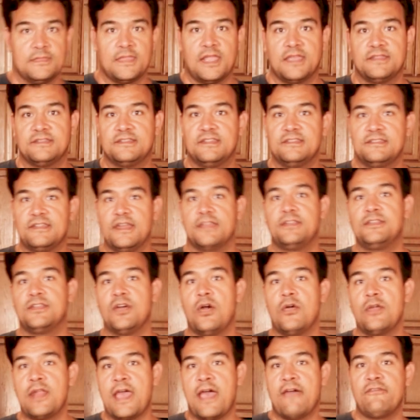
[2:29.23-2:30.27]
And since I
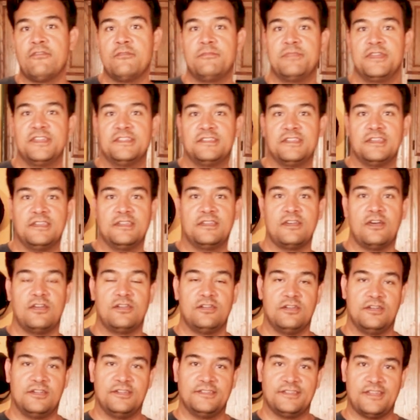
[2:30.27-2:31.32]
don't have a biscuit
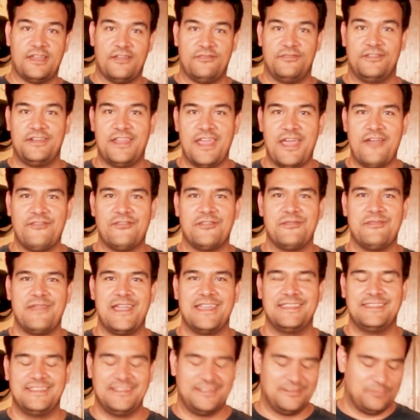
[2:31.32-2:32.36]
cutter, because I've never
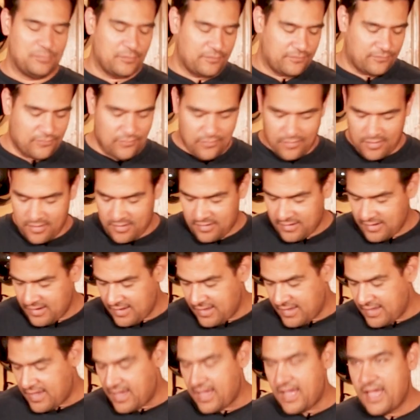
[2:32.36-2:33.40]
made these before,
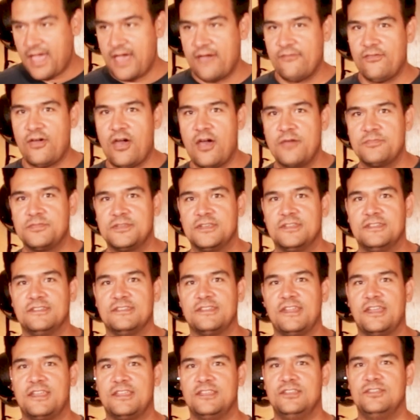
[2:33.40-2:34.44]
I have
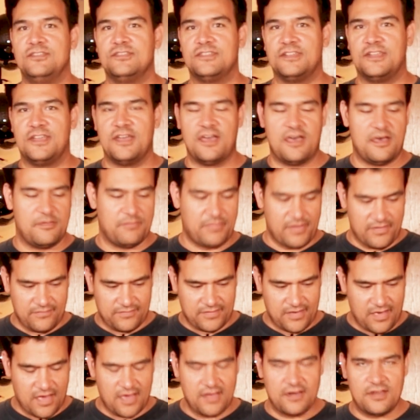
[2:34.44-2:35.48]
options. I can use a cup.
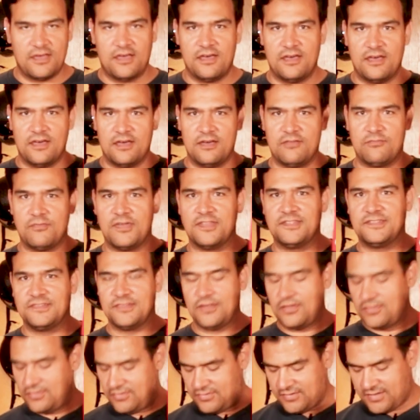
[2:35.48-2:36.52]
I've got a Red
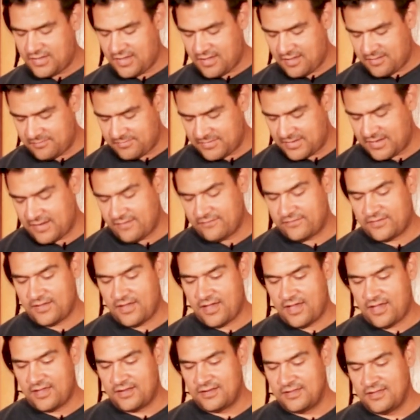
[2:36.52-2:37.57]
Solo cup and I've
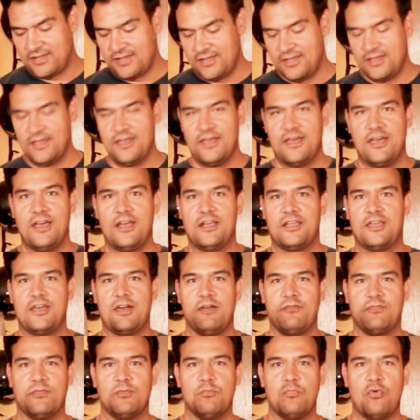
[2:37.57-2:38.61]
got a
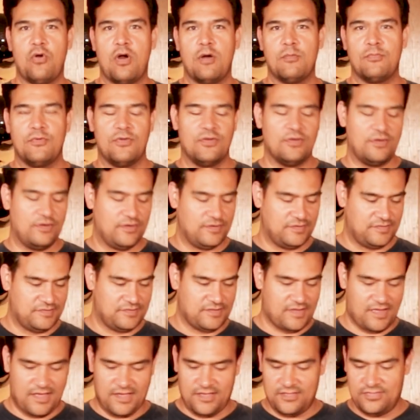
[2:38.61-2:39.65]
cup from Wahlburgers.
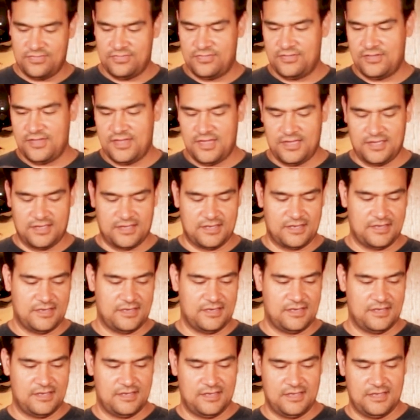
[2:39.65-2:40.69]
I think
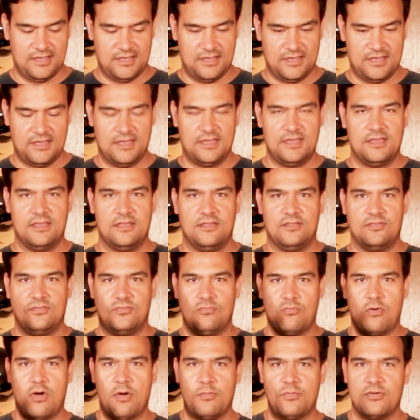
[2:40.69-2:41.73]

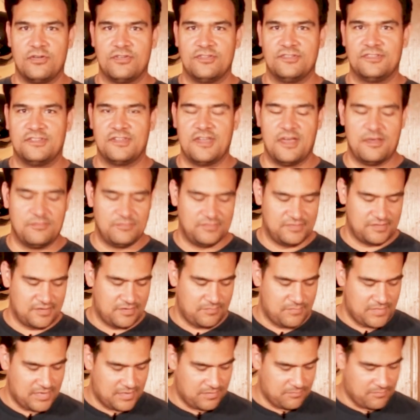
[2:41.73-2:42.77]
the Wahlburgers cup is
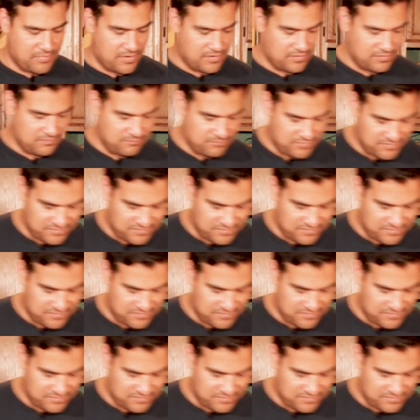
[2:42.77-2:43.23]
gonna make a better